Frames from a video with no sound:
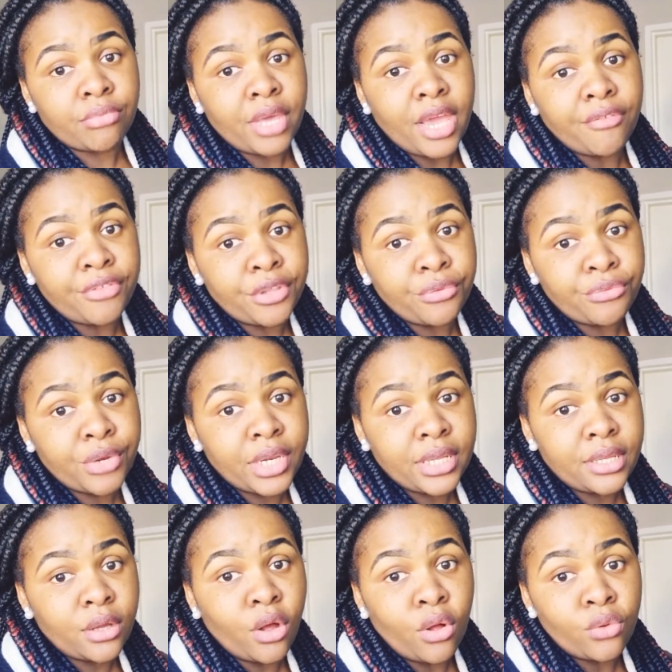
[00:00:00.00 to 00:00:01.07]
everything,
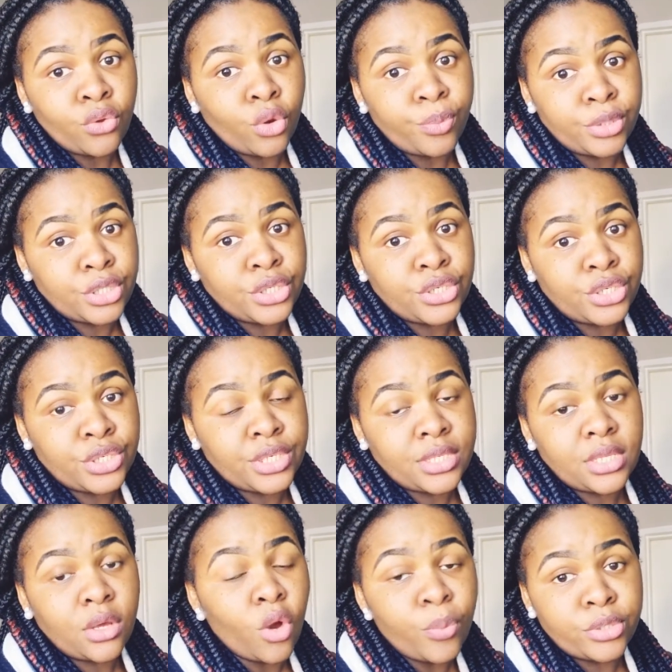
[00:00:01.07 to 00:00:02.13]
really, all the
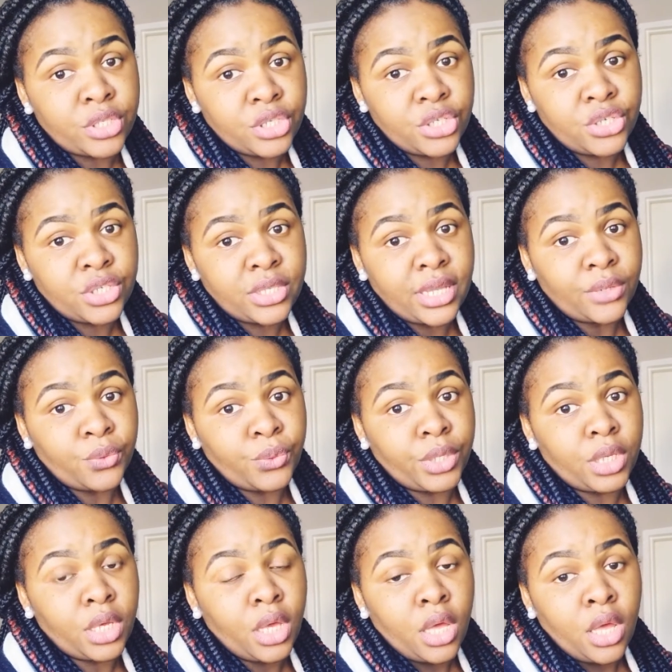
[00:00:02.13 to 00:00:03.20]
opposition that
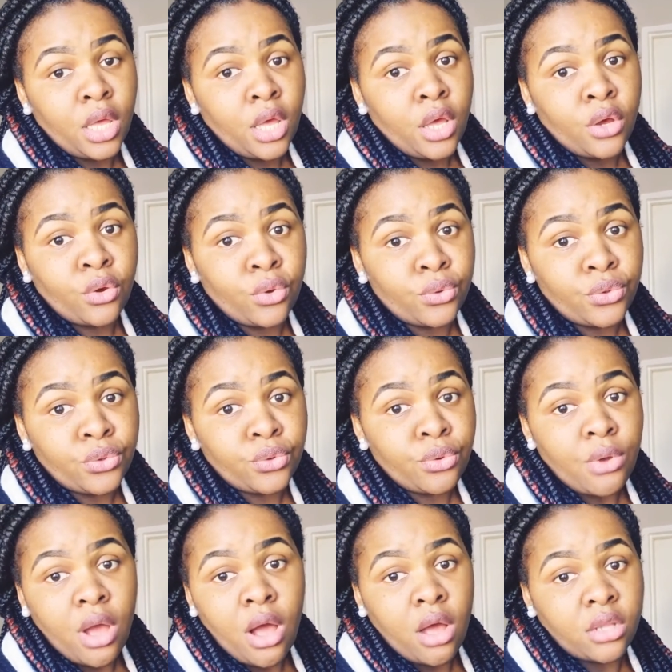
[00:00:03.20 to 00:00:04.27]
we go
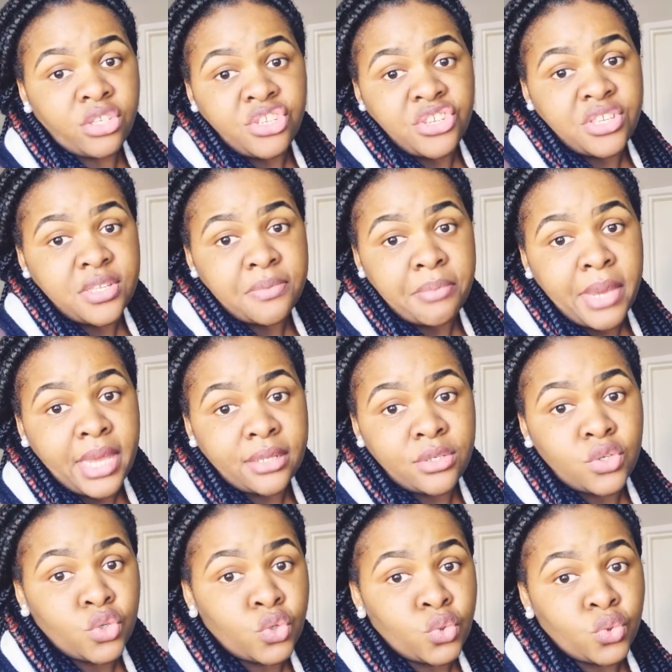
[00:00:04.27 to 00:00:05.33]
through are just meant
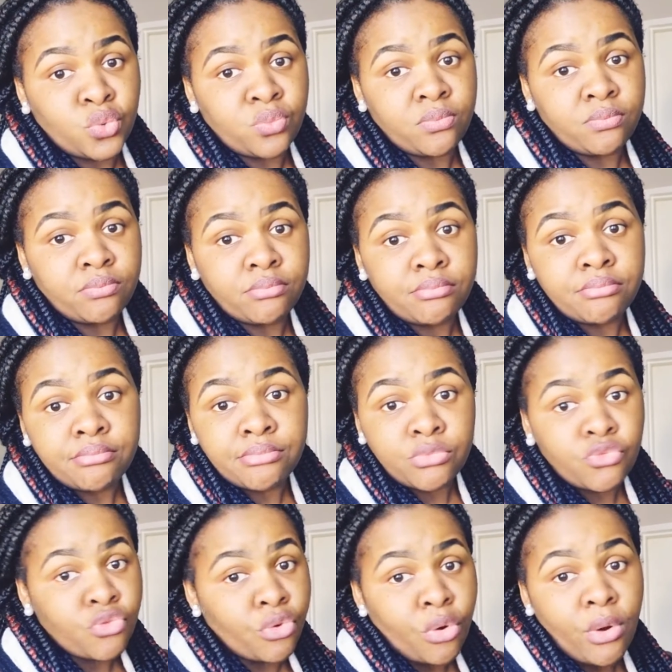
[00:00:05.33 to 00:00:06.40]
to
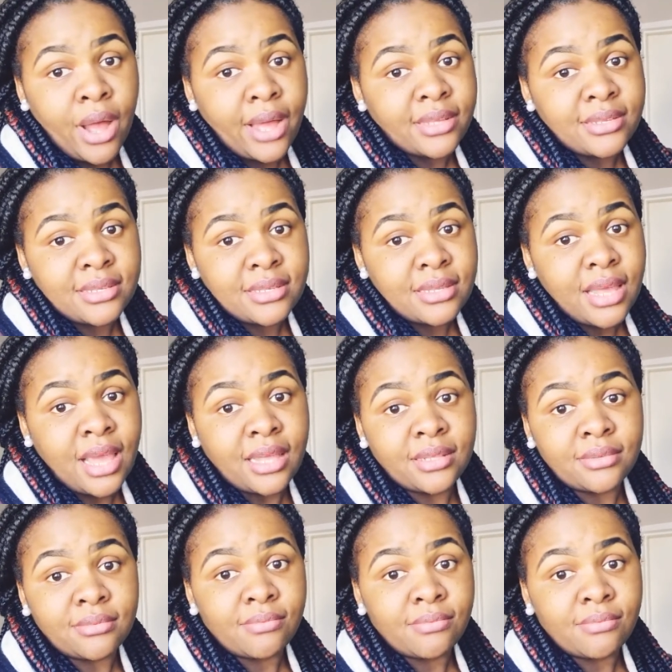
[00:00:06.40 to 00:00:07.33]
grow us and